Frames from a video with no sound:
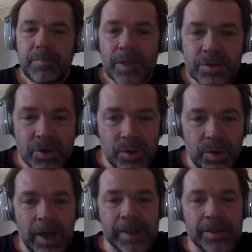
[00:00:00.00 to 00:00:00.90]

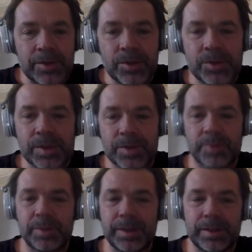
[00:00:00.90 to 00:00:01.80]
So I can use this to
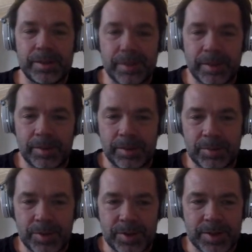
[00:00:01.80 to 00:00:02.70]
be a little bit
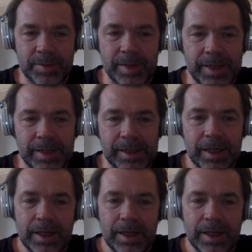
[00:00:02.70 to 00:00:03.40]
more systematic.